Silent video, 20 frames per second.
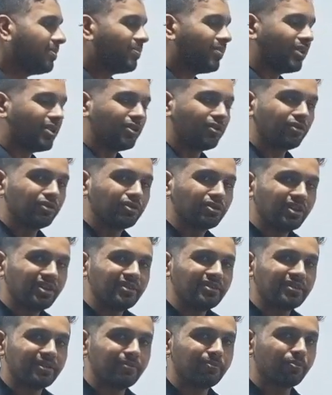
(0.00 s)
by
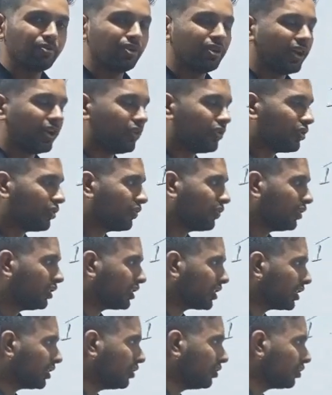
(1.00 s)
using simple
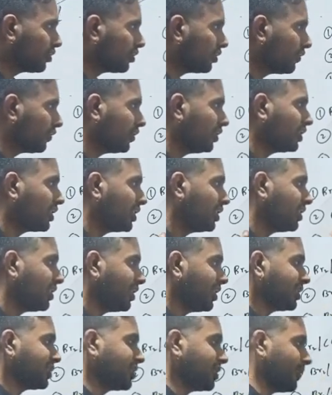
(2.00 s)
electrophilic and nucleophilic
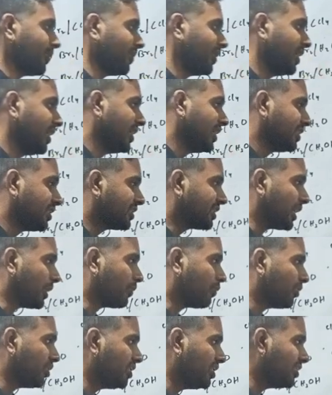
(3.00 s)
interaction.
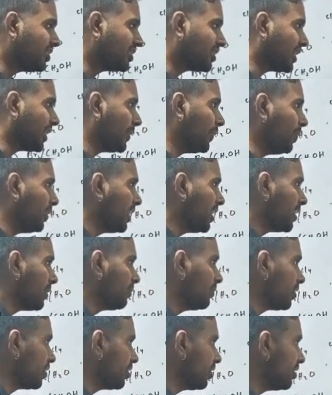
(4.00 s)
Step 1 is same
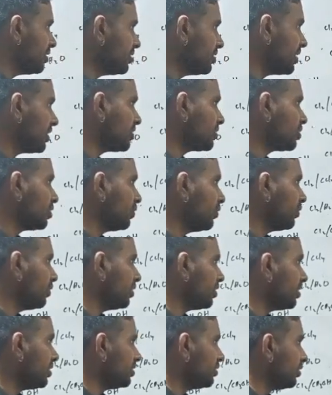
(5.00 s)
because
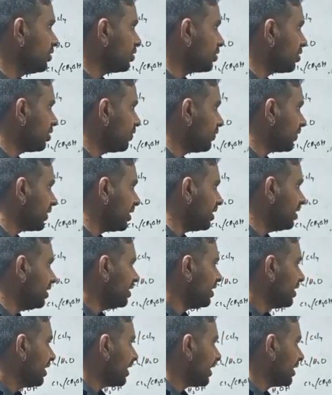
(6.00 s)
H2O is
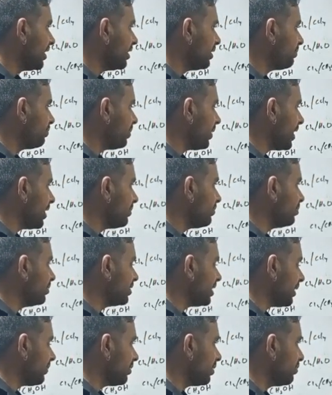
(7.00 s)
nucleophile and pi
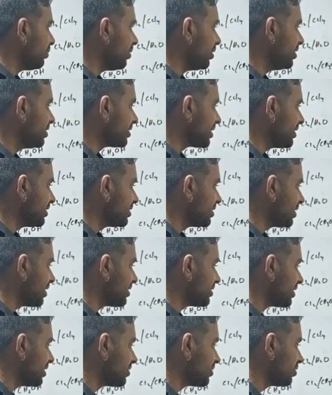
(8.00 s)
double bond is considered
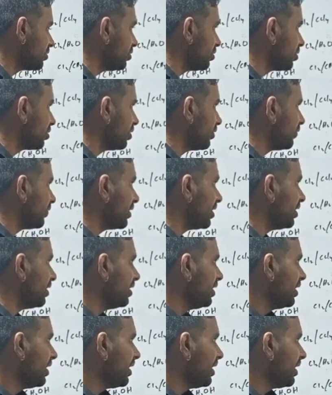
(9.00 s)
as also nucleophile